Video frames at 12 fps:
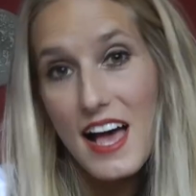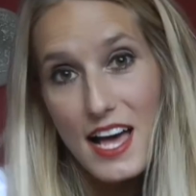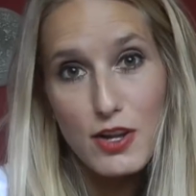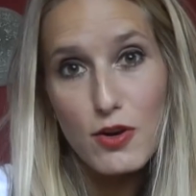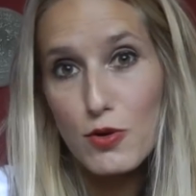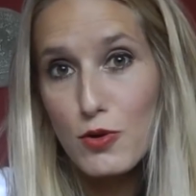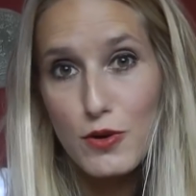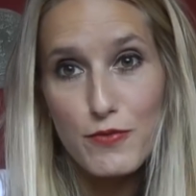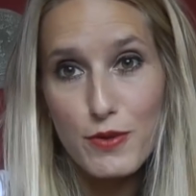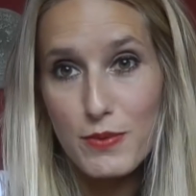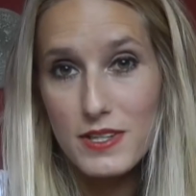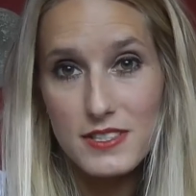And not all of
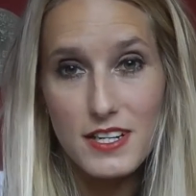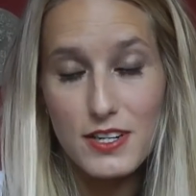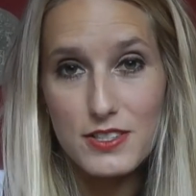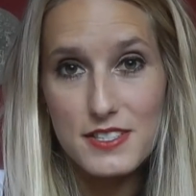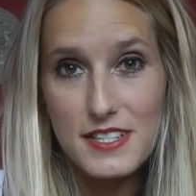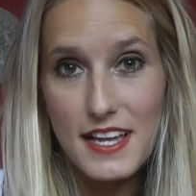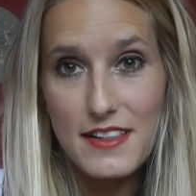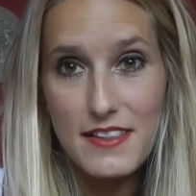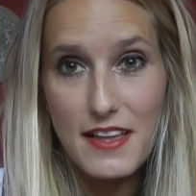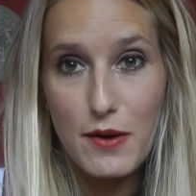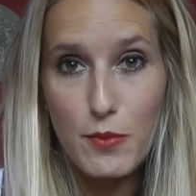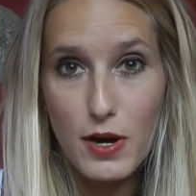the ones I got sent
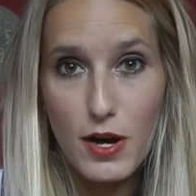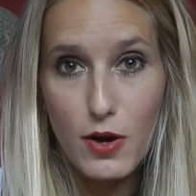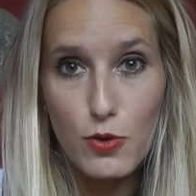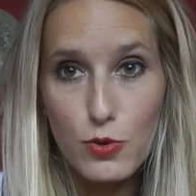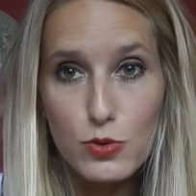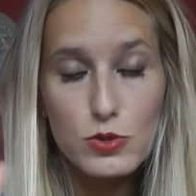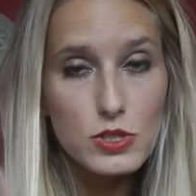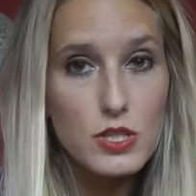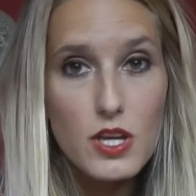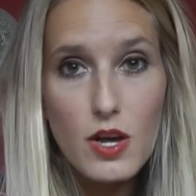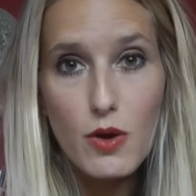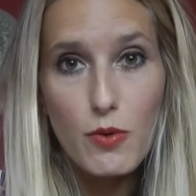that were alt,